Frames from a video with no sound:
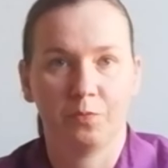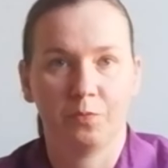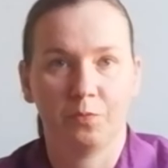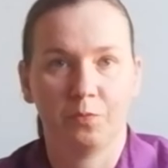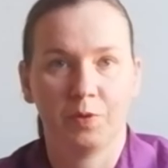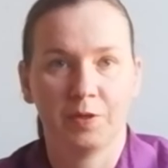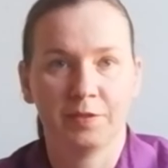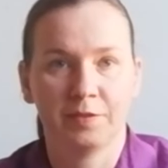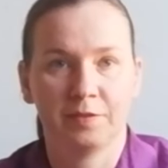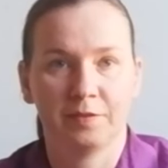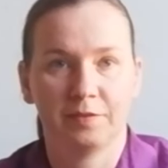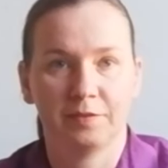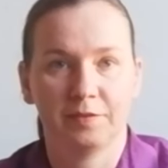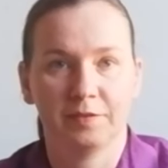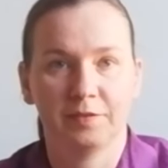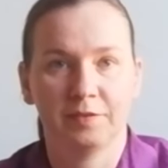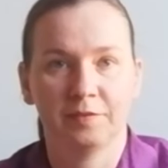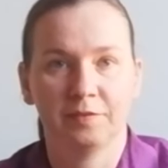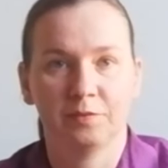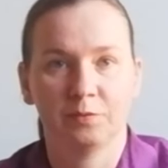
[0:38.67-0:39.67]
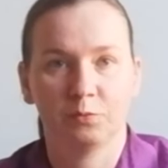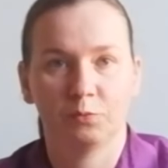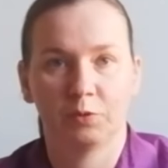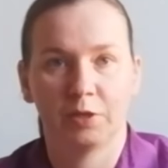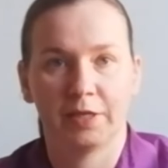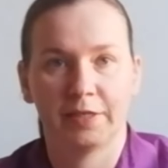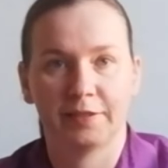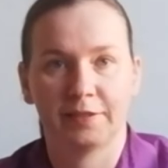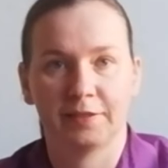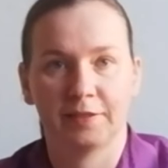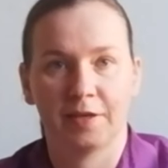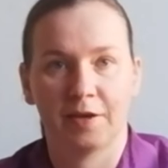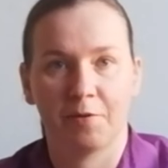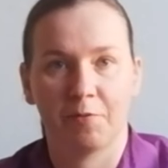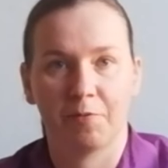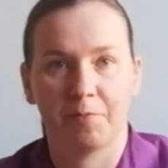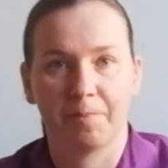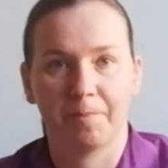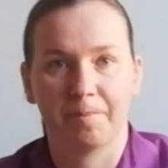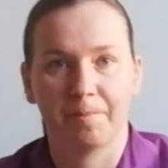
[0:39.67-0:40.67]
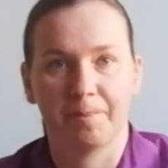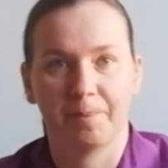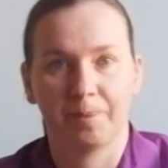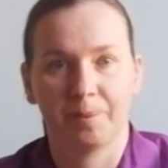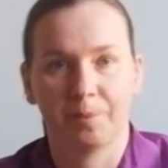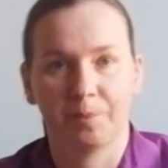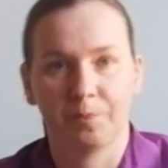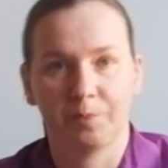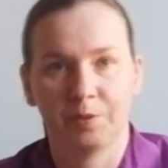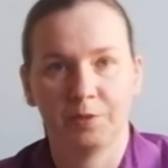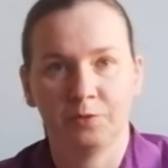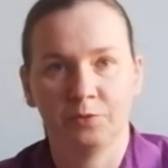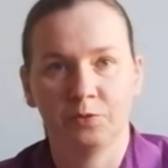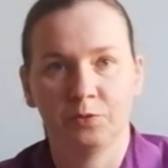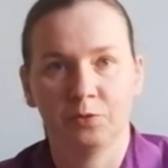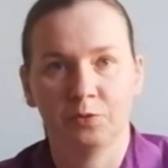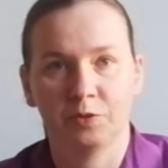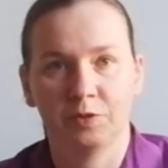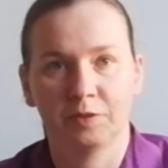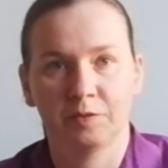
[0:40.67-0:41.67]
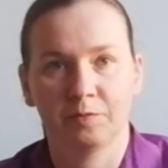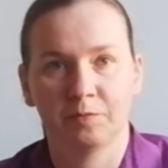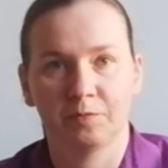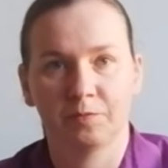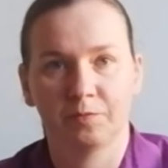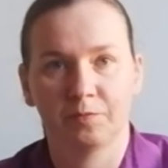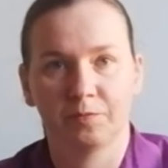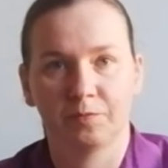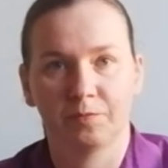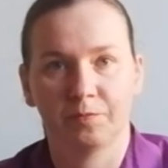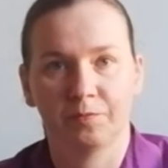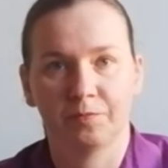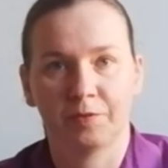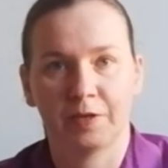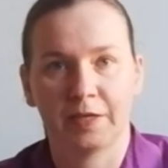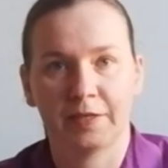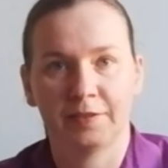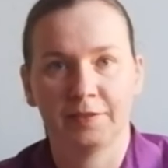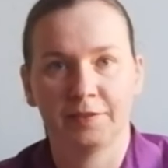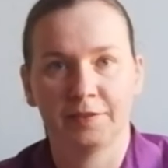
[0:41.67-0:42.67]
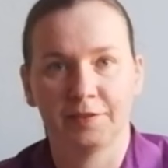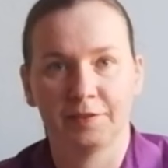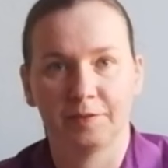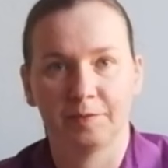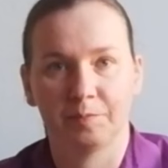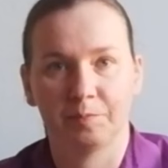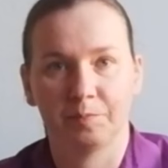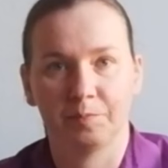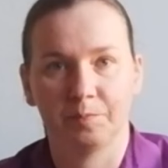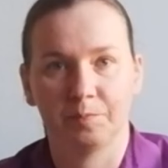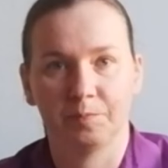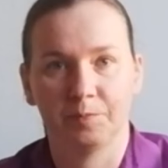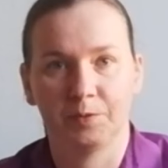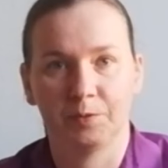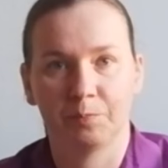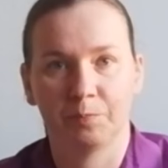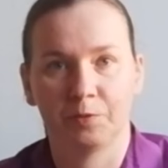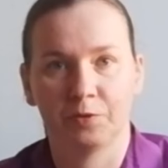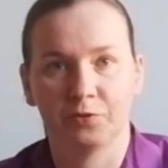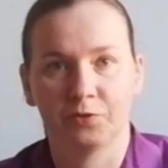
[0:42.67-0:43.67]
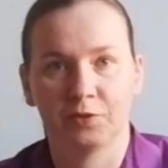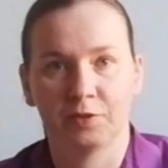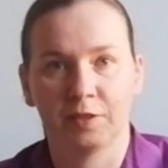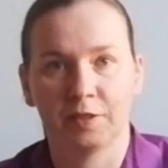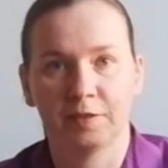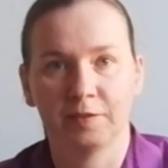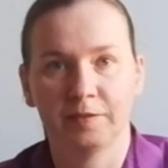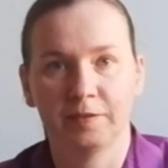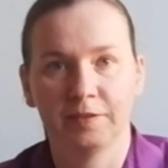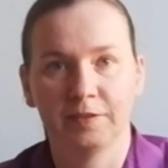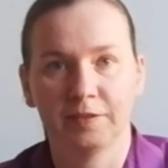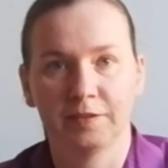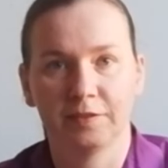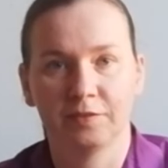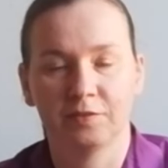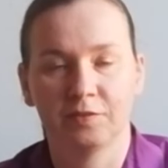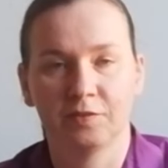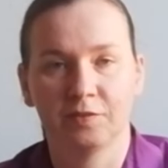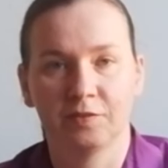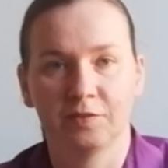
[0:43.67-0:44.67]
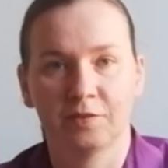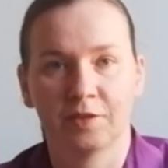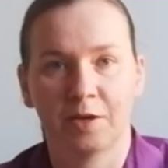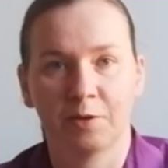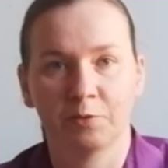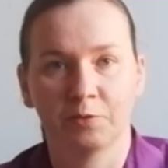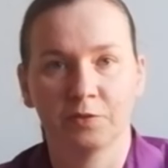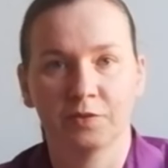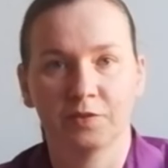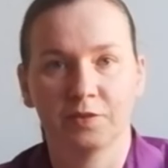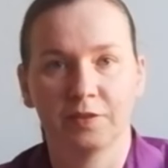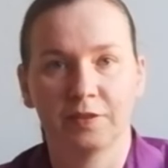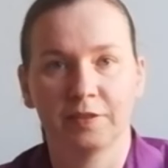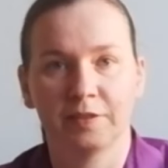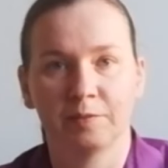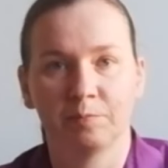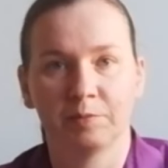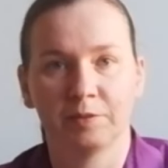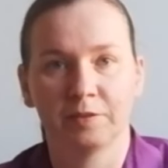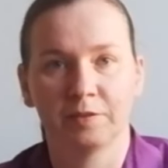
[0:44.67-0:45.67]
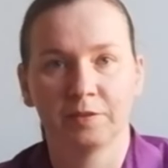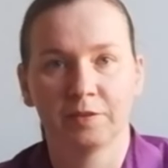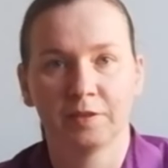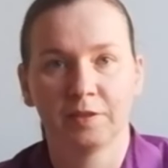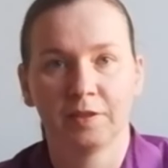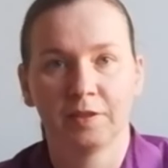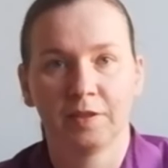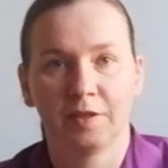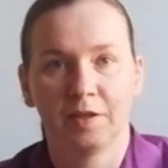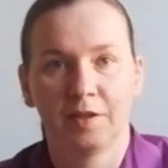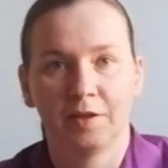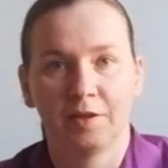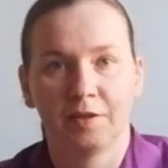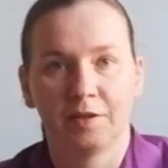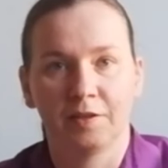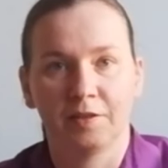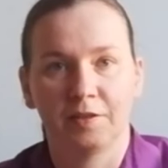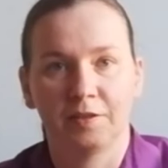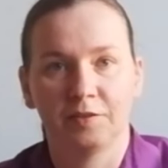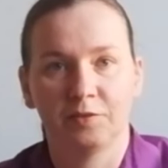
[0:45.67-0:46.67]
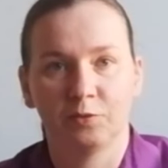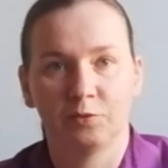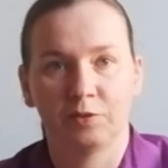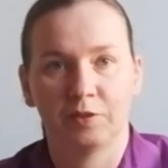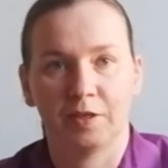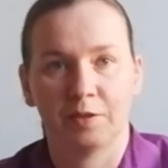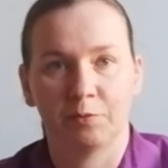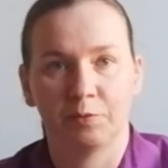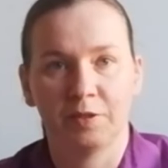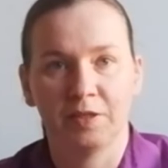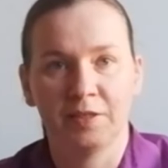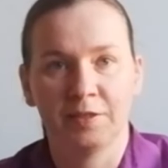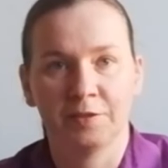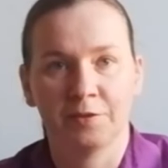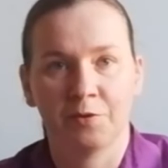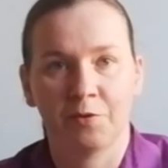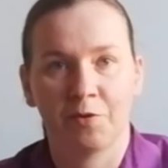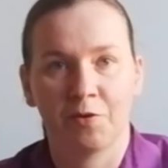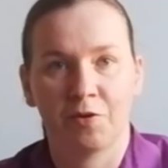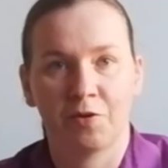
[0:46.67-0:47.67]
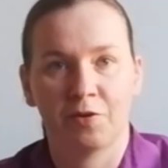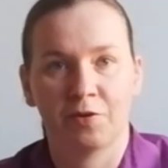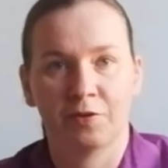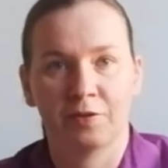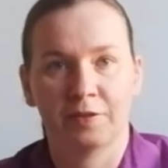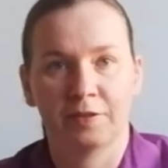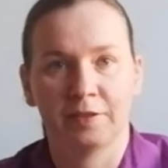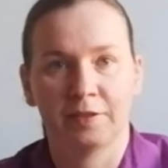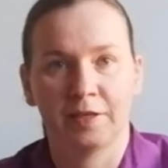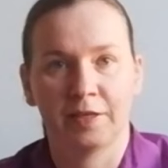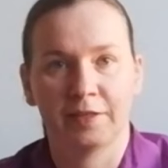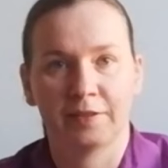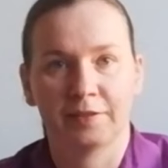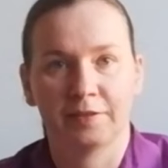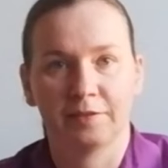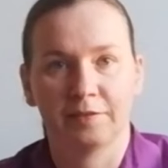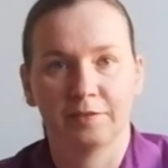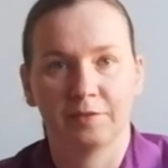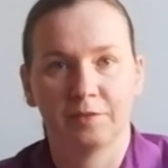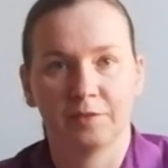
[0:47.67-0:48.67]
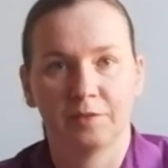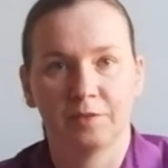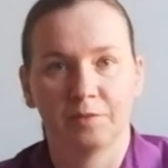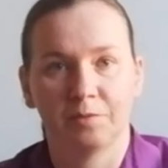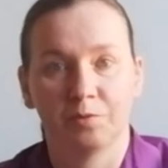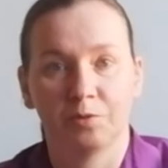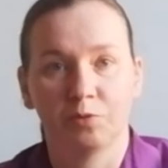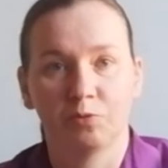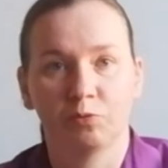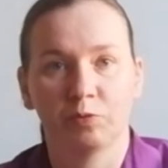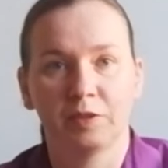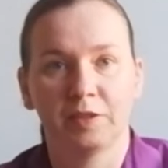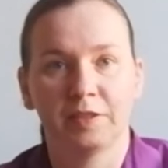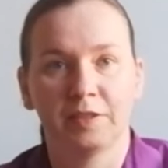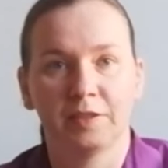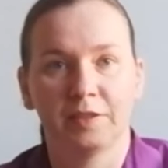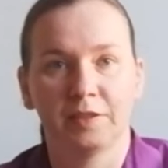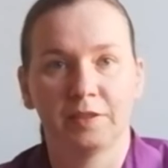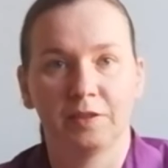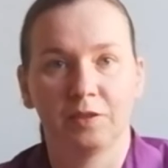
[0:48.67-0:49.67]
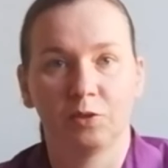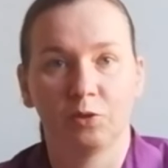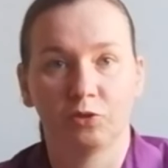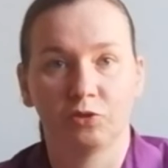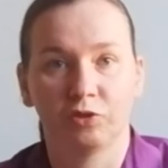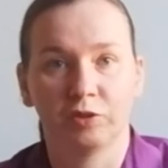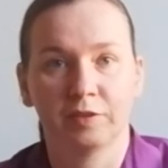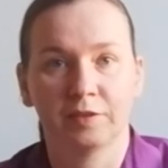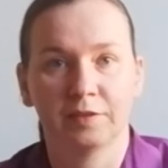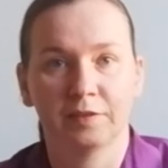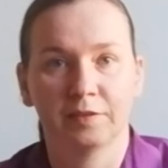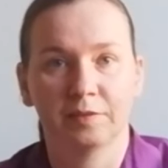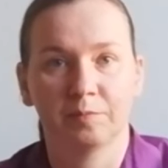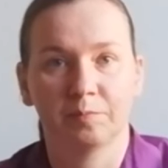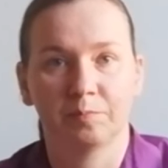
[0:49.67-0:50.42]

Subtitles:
what is right now? When you go and finding your personality, it sounds a little bit esoteric or like not really logical,